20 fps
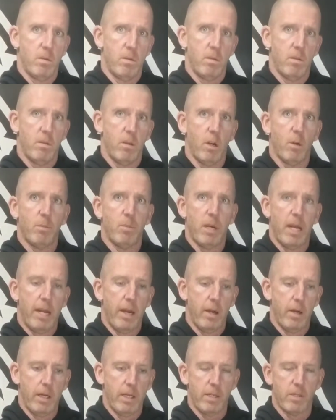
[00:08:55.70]
her
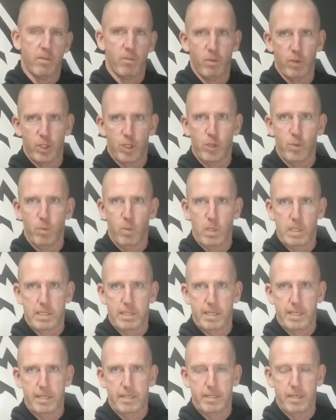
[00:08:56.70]
priorities of what she wants
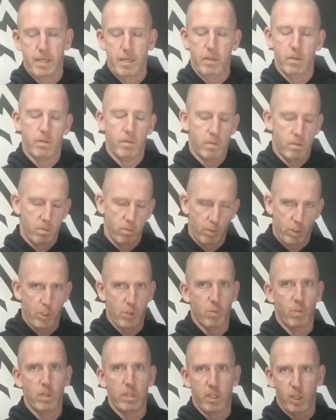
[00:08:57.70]
to get done, which
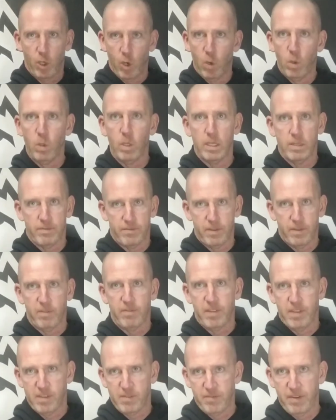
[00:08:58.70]
is what the goal of
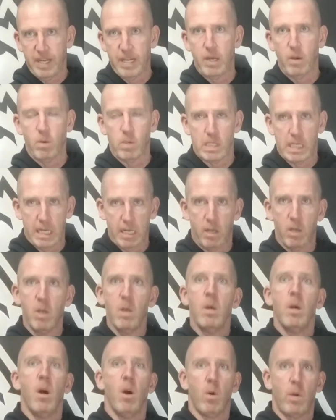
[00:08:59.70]
this video was. Like,
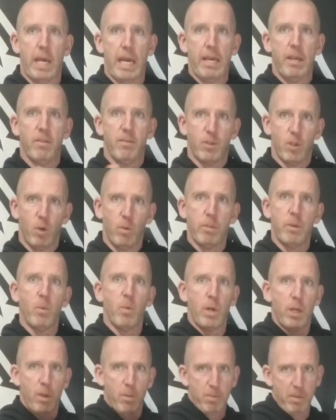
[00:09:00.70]
okay, you've told me
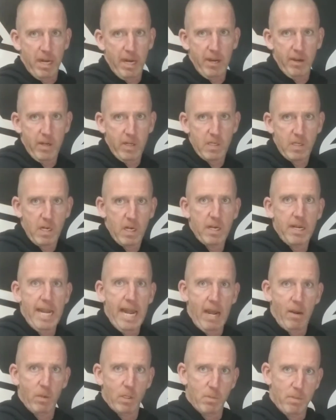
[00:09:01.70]
what your priorities are.
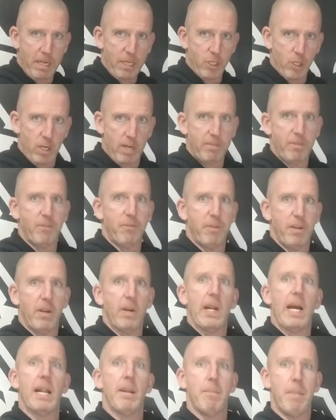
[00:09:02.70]
Now it's my job to figure
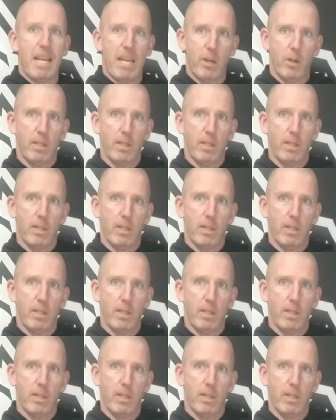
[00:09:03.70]
out how to make your